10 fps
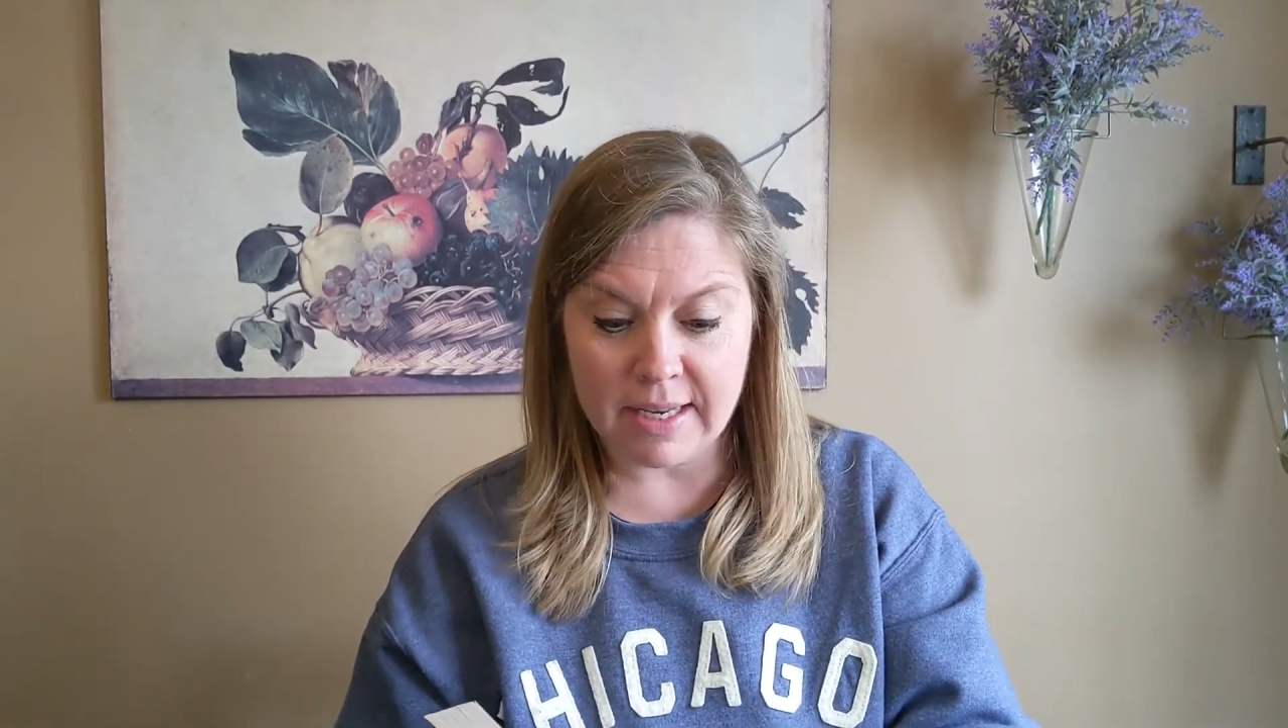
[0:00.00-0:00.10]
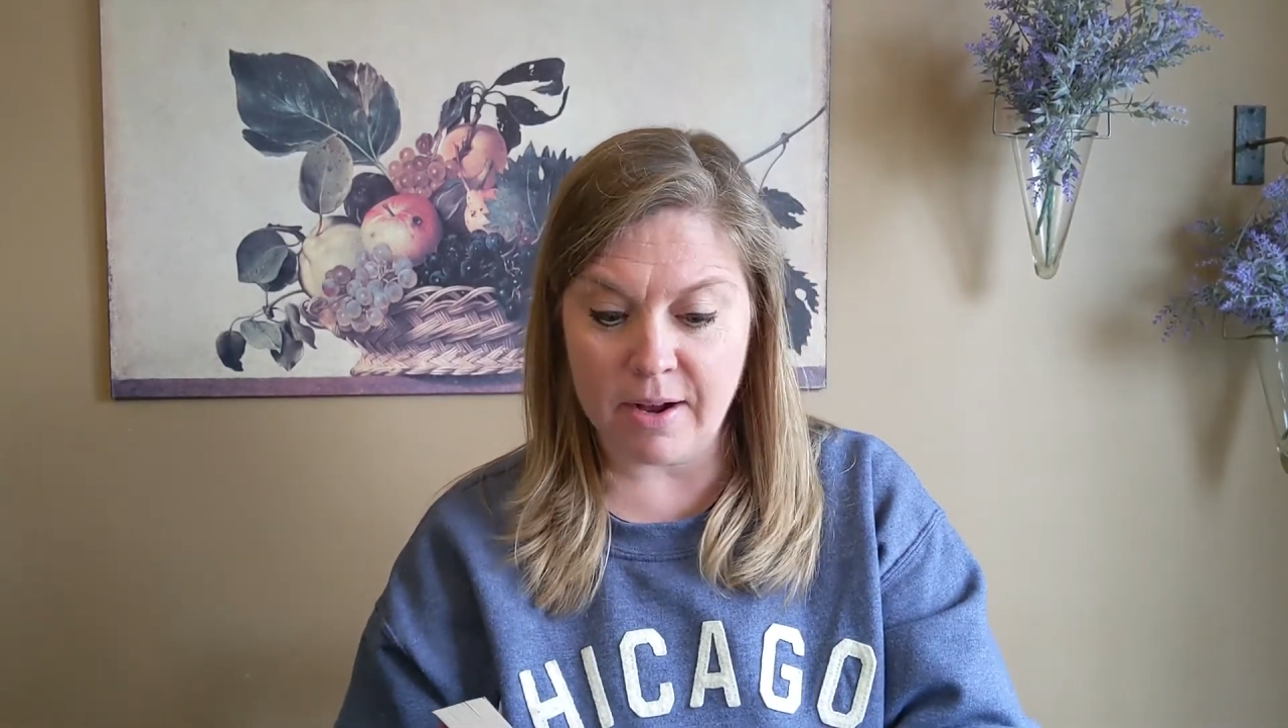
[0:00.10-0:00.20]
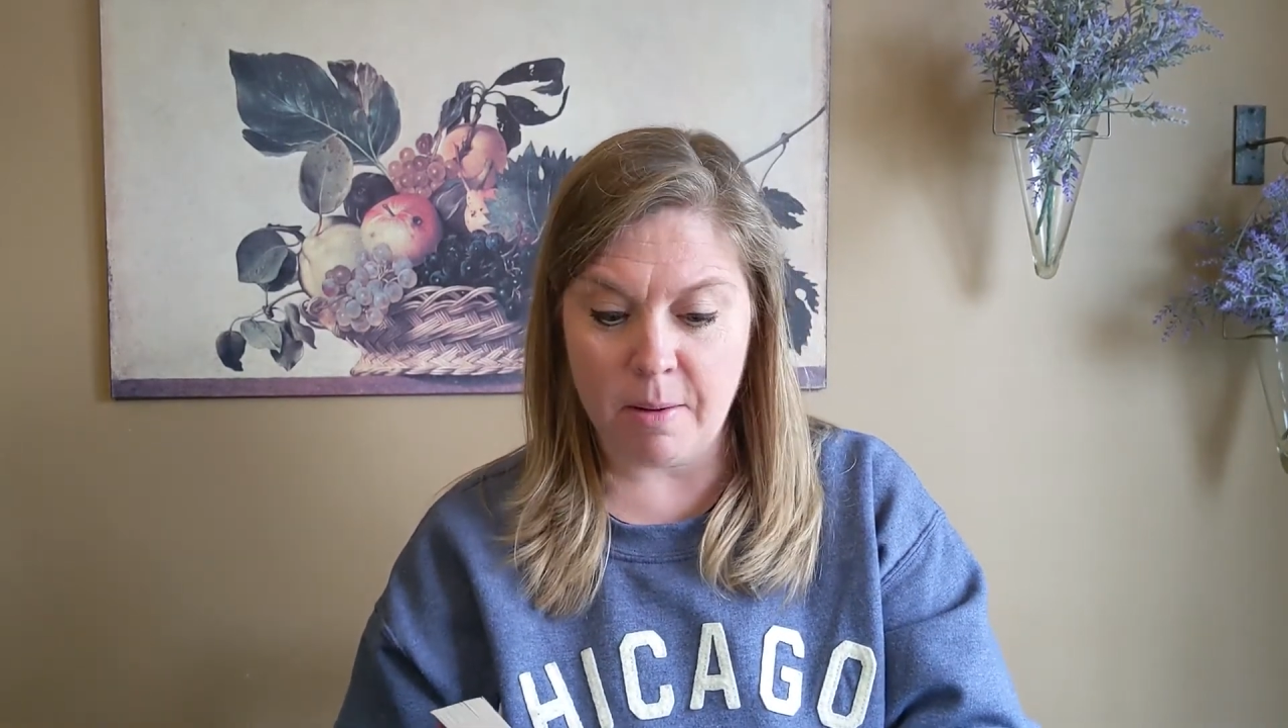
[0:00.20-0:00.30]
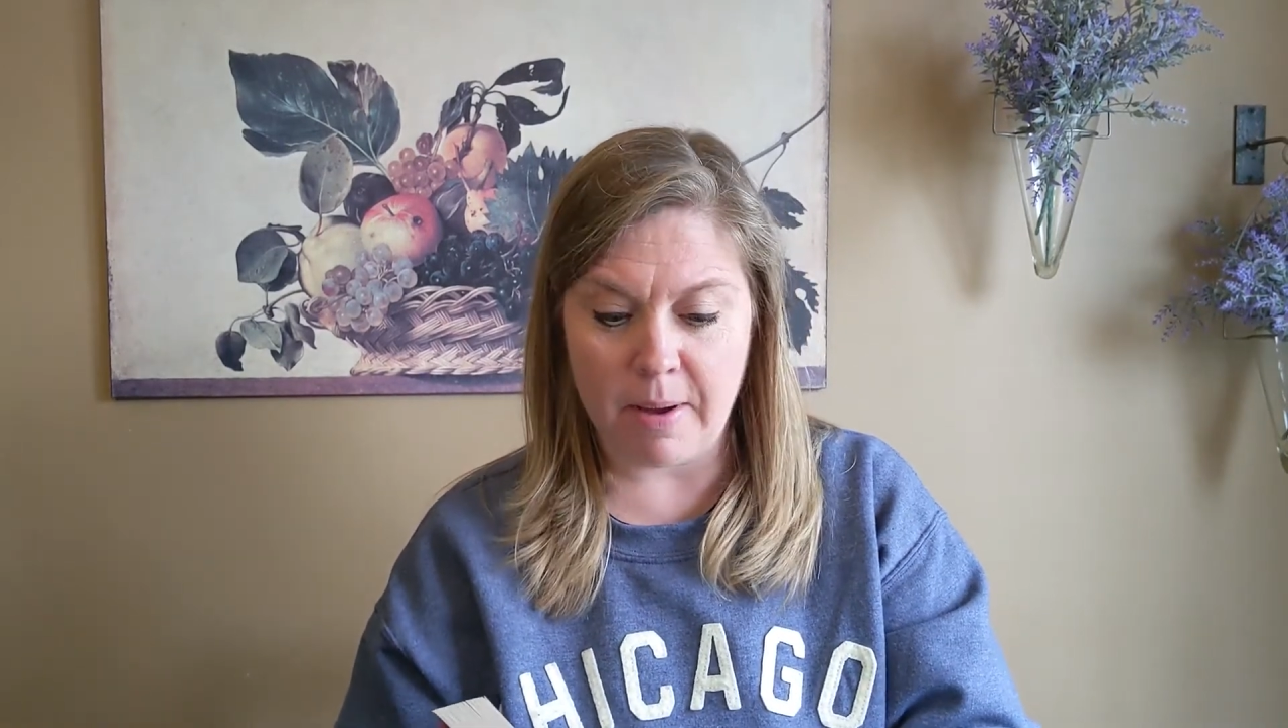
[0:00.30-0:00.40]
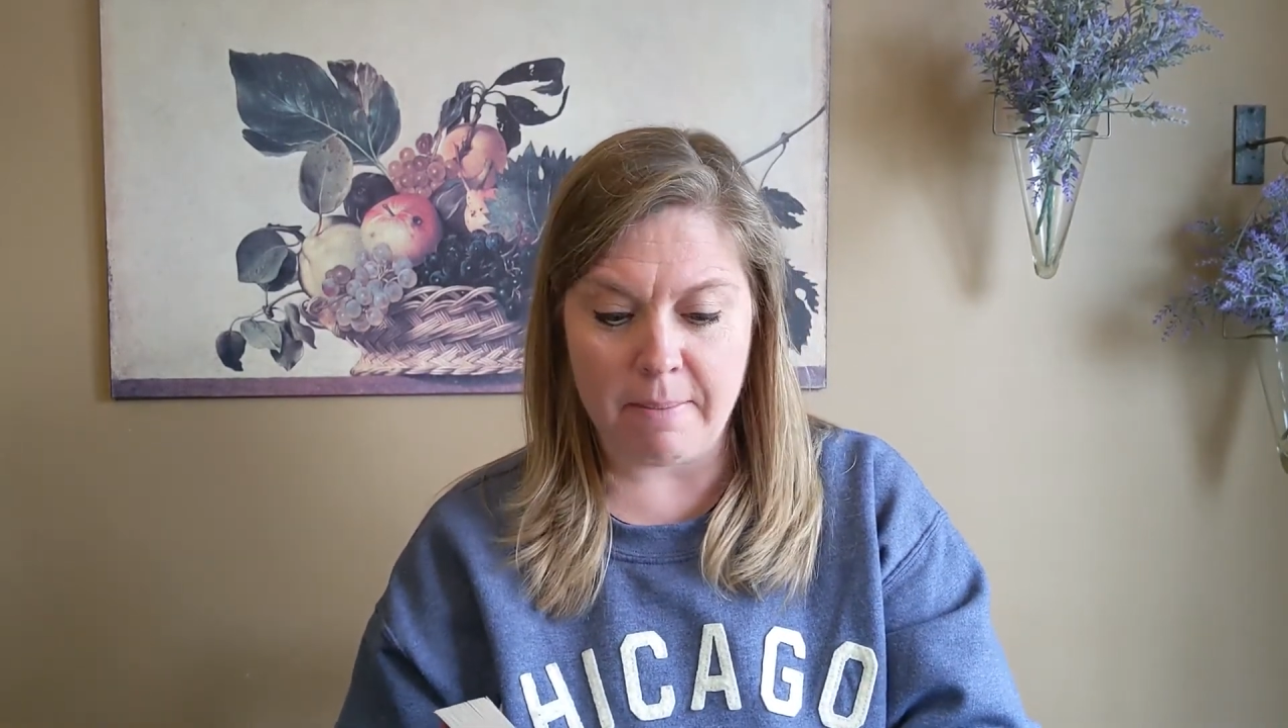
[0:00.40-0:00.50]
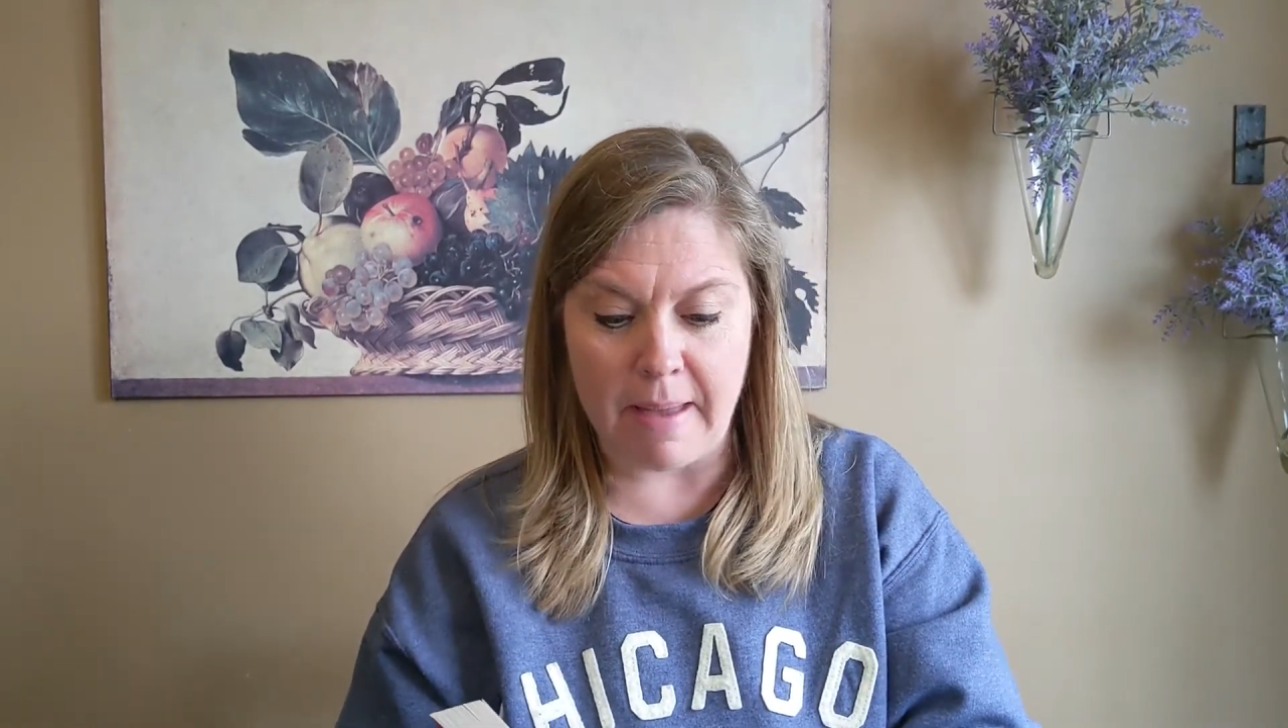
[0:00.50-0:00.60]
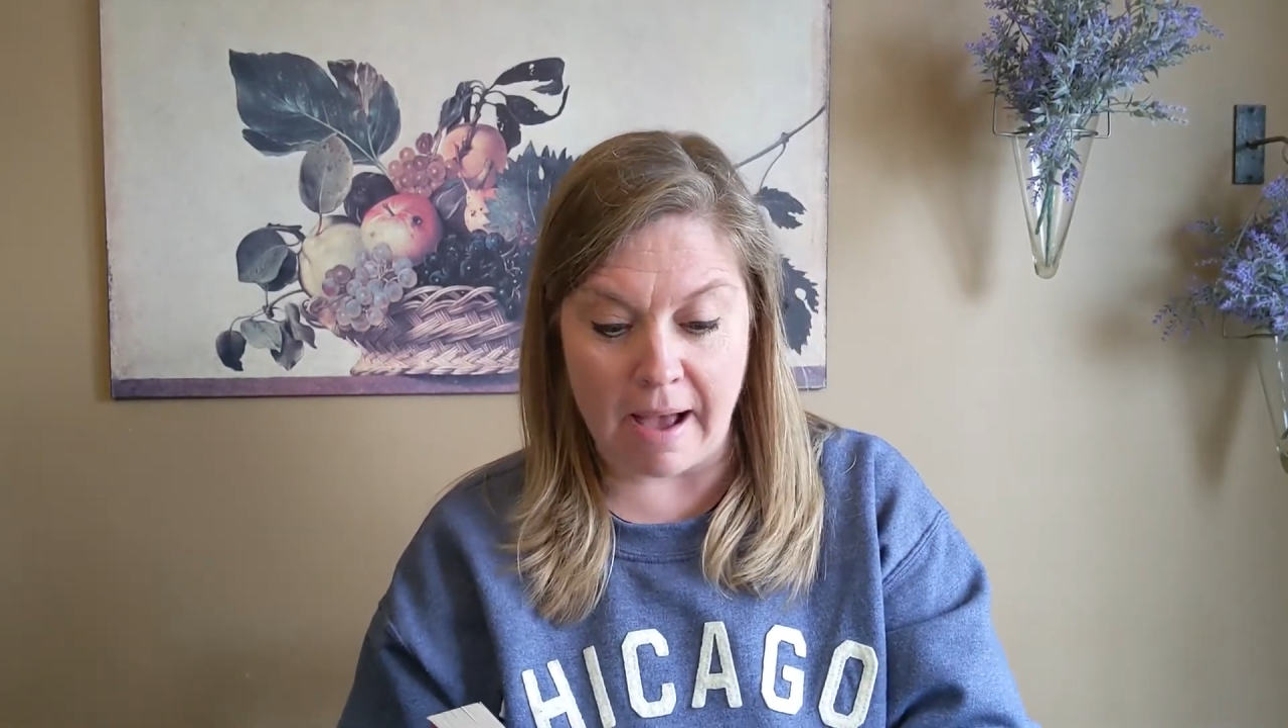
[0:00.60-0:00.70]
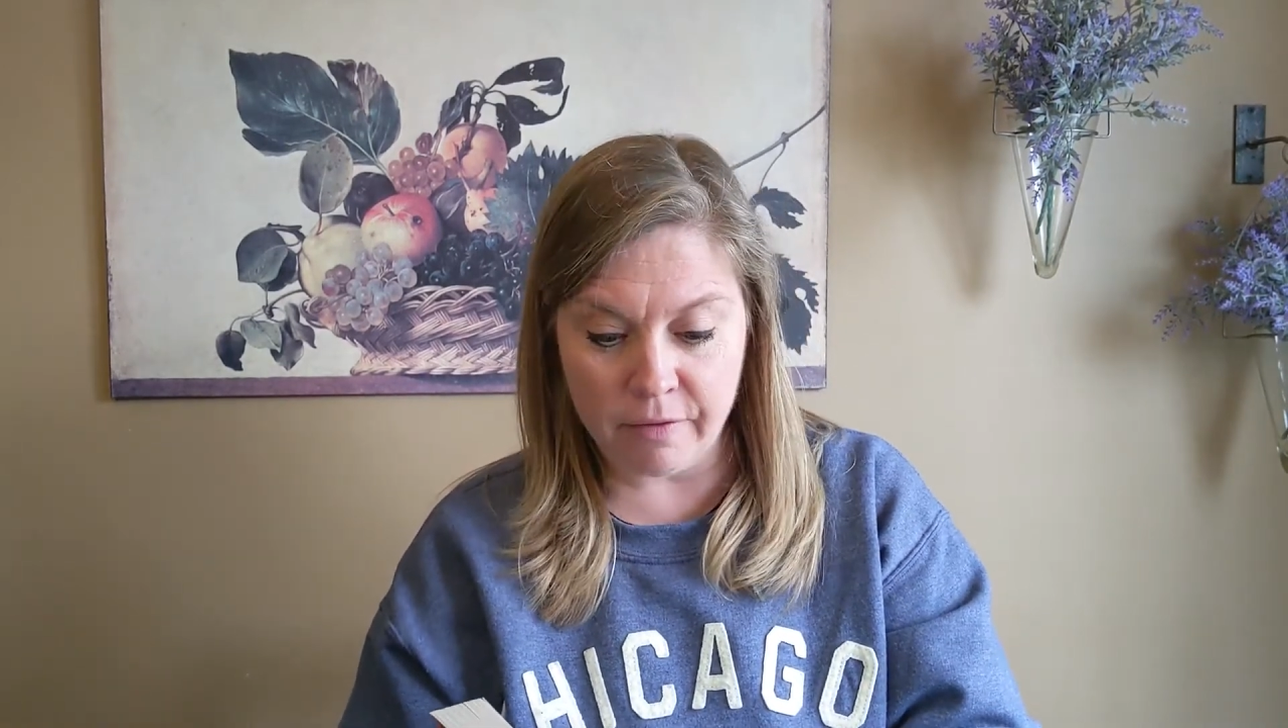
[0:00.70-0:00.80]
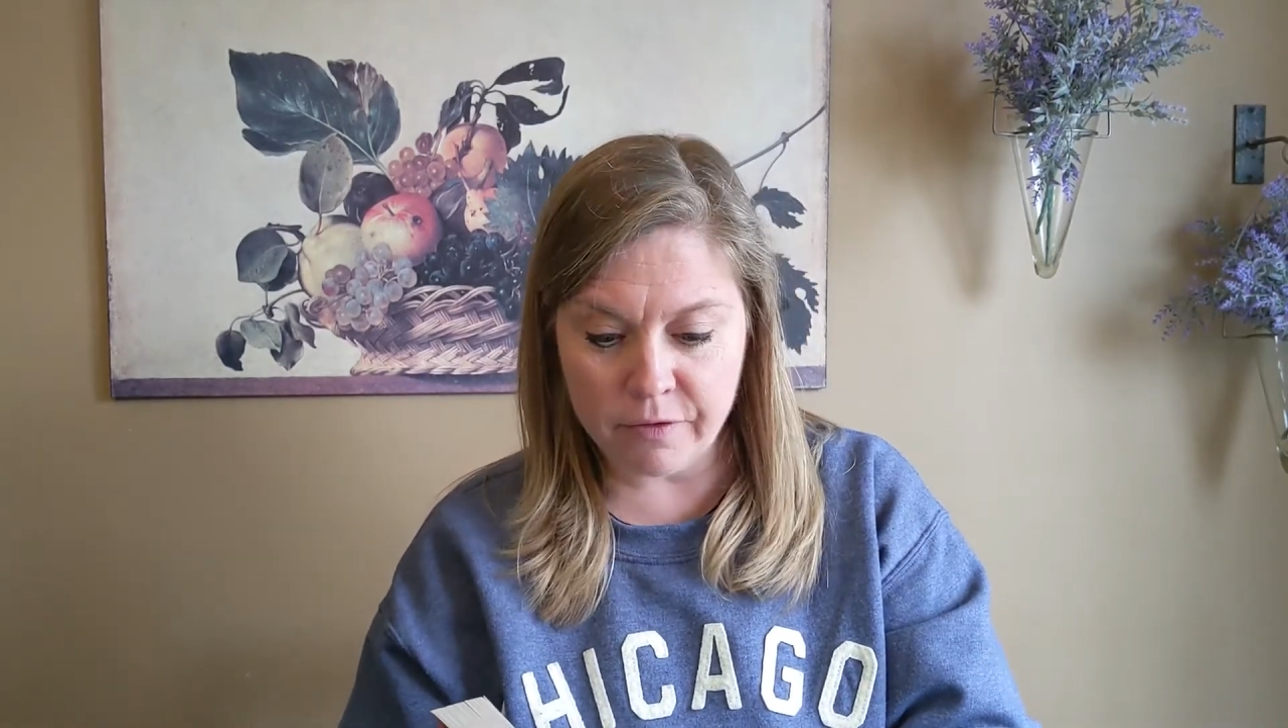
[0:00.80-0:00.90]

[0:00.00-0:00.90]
like on my mouth,